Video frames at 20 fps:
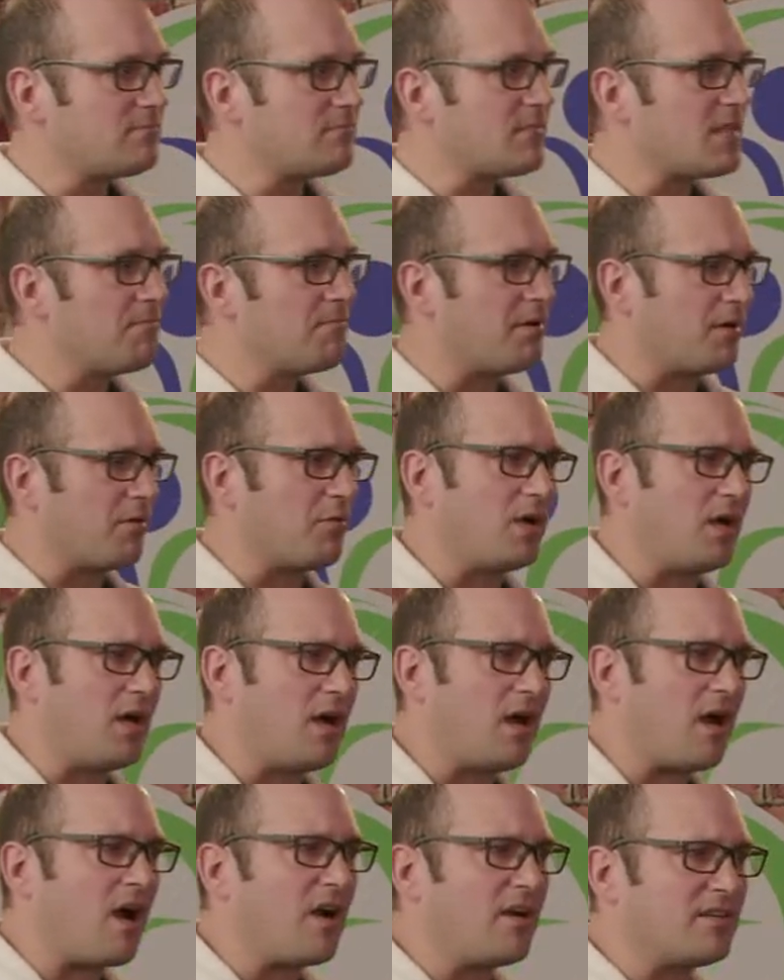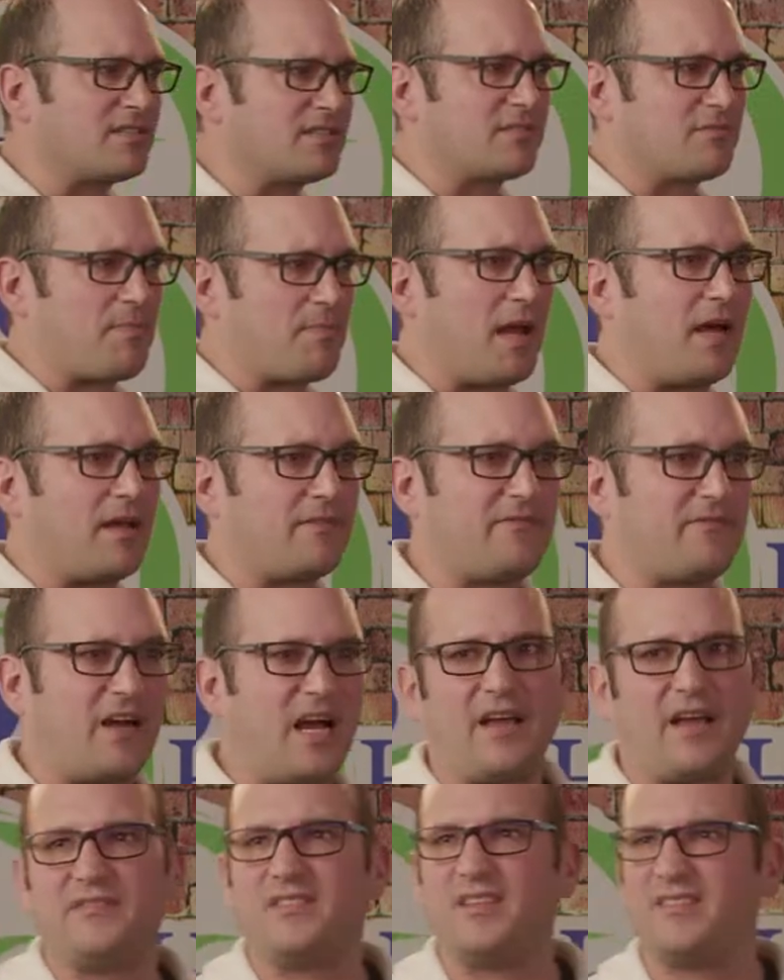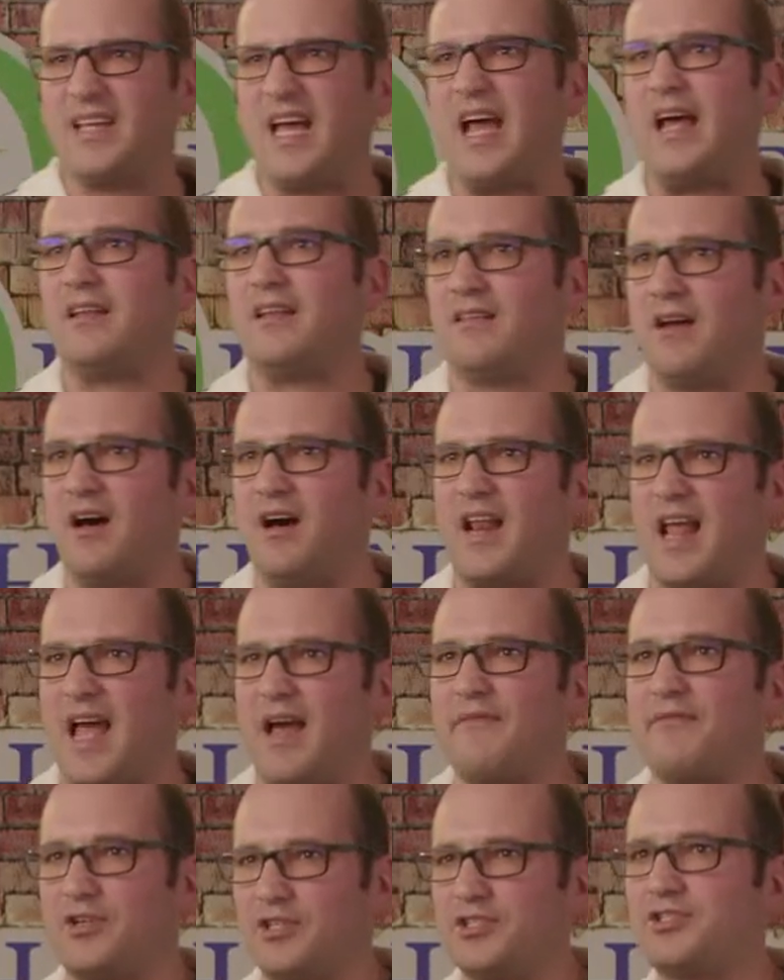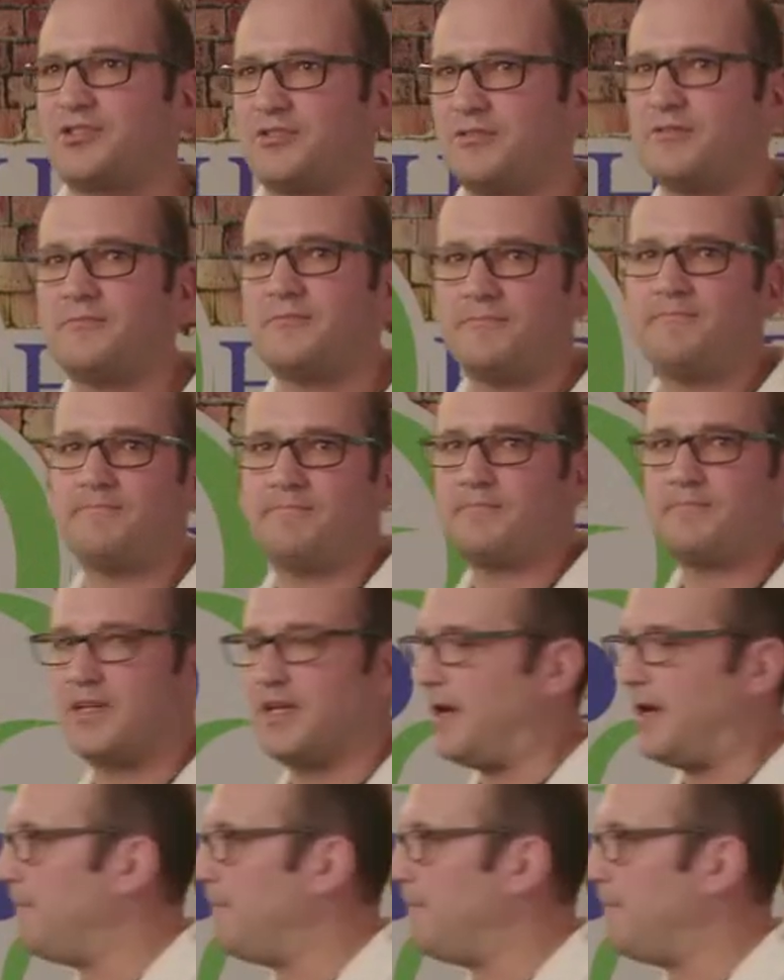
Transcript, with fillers: But uh, ours is about 5 to 10 on average. Okay.